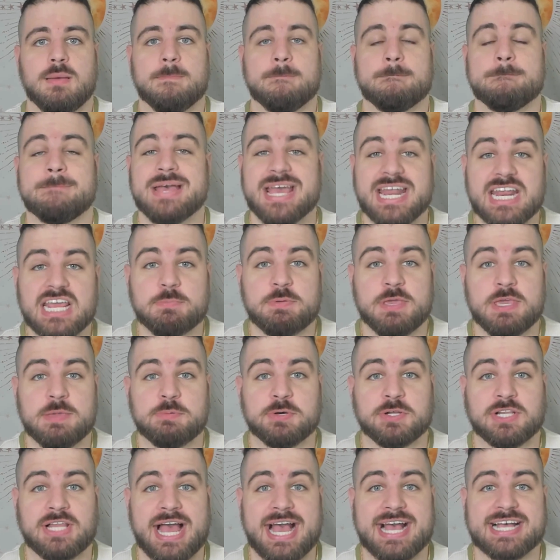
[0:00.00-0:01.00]
Many
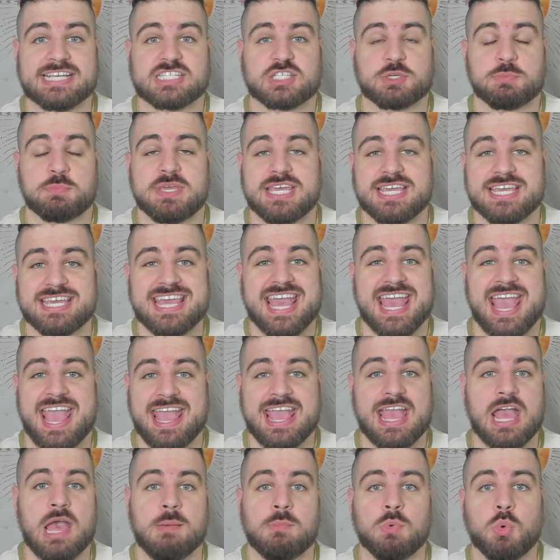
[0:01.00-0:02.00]
people ask me,
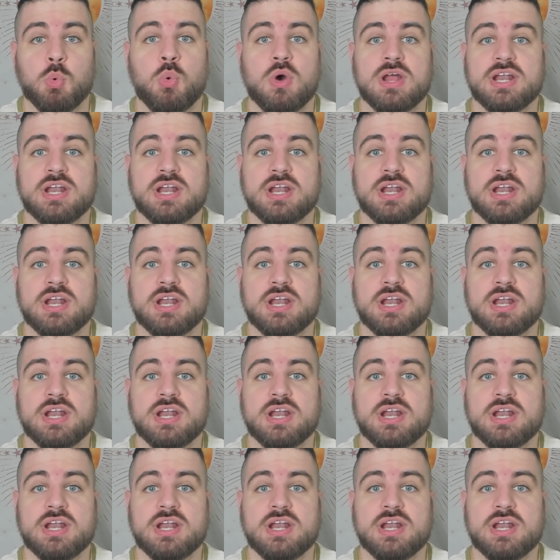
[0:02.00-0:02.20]
KM,